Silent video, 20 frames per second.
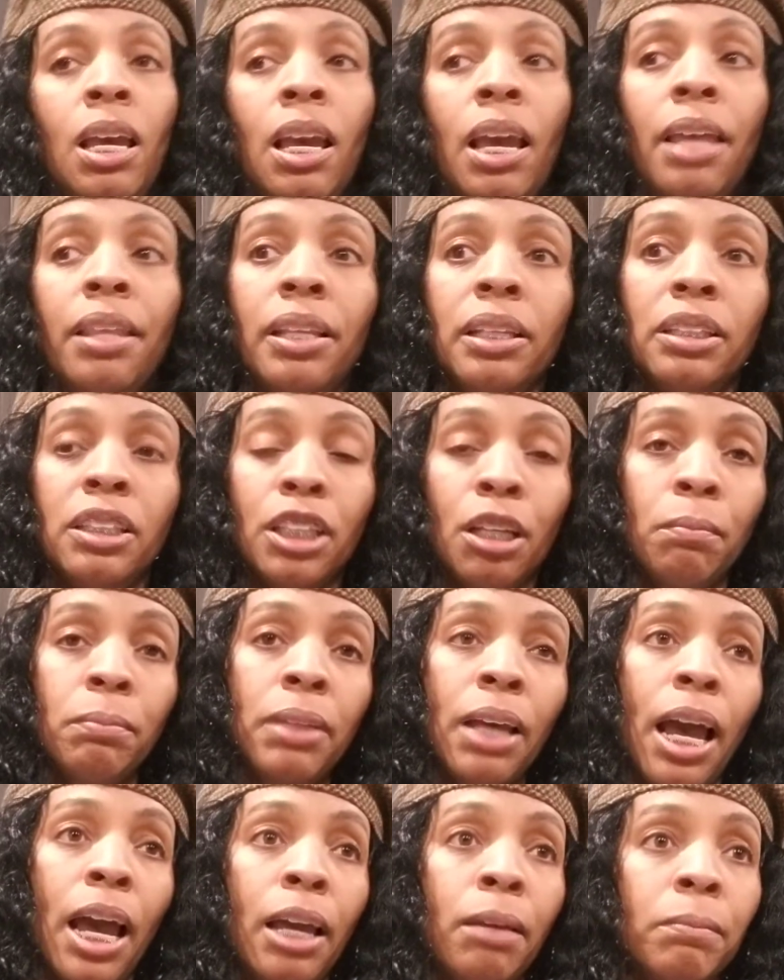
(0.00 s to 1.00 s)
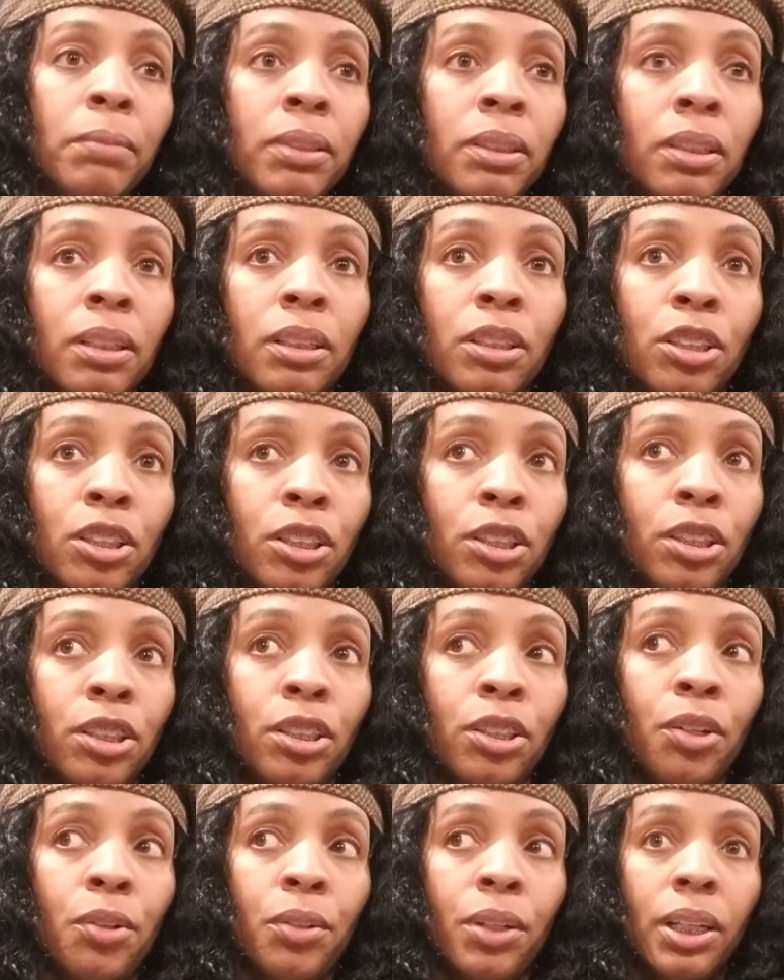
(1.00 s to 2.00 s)
And then sometimes
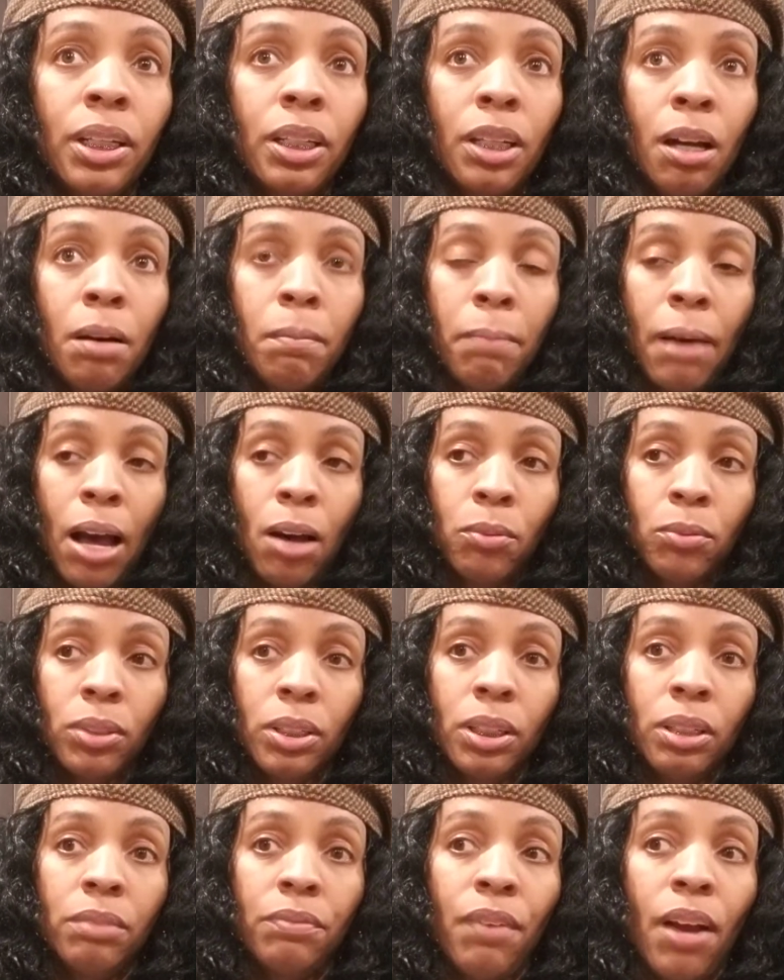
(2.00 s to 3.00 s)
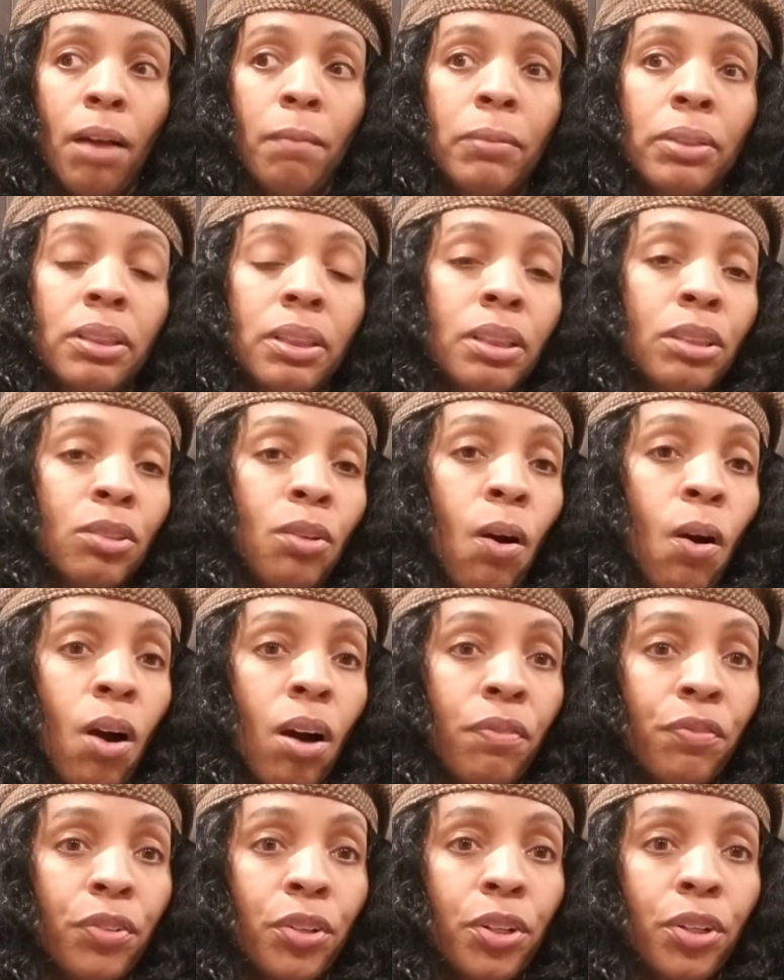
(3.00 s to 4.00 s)
certain compounding pharmacies
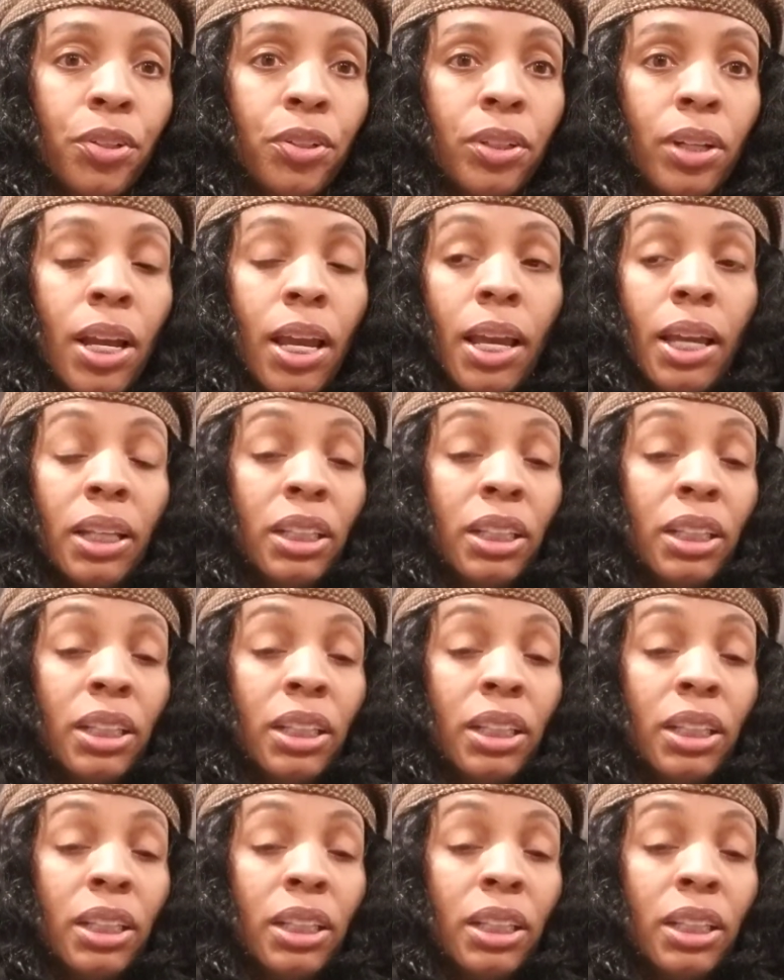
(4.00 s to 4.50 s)
offer